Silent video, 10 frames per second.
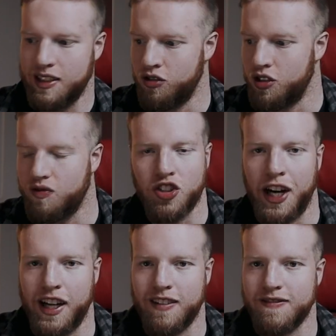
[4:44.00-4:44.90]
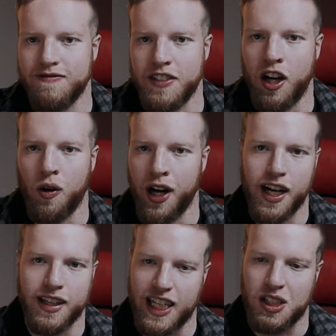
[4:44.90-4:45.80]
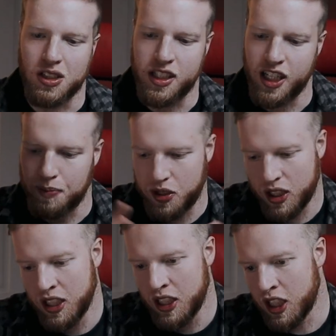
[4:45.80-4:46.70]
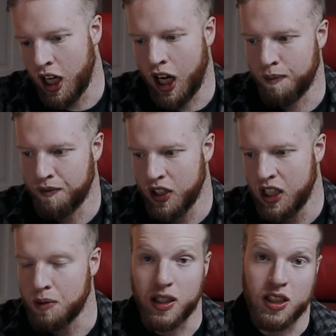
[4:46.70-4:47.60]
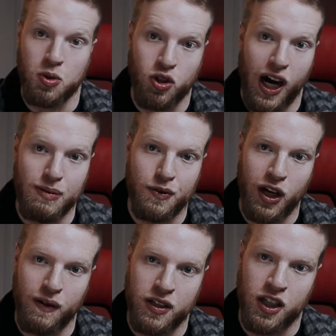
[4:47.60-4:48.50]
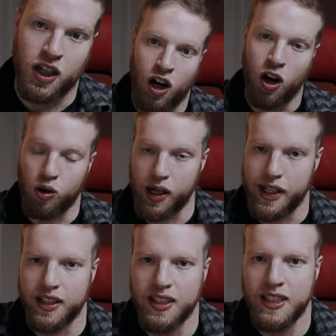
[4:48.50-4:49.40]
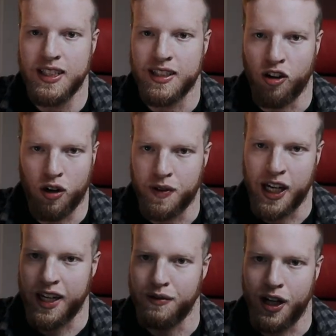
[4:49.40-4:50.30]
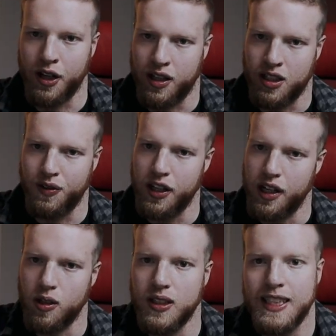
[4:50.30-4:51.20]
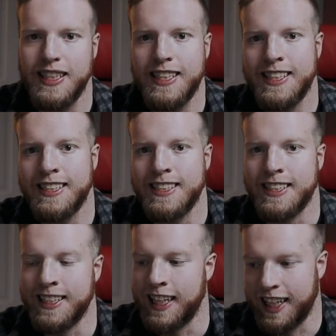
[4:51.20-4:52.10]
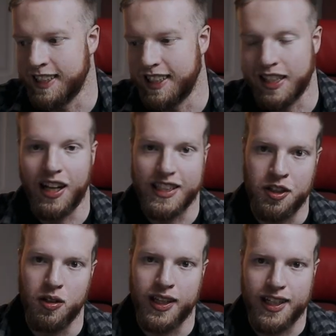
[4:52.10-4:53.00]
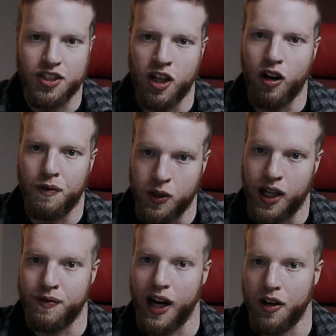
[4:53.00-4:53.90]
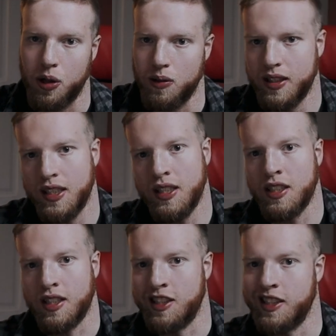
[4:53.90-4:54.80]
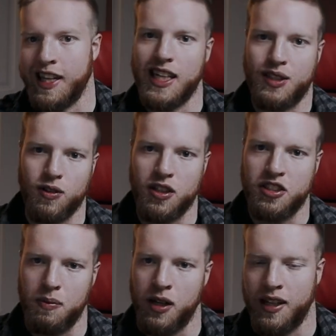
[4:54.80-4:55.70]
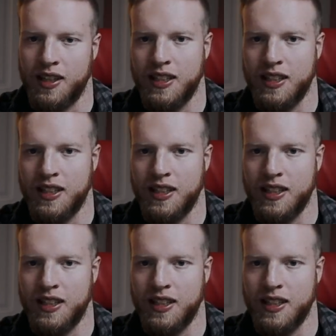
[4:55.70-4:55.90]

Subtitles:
Just saying, hey, thanks for the tips. Please subscribe if you haven't already, or if you got any value out of this video. Because that's how I like to do things. If you got value, I just ask for a sub and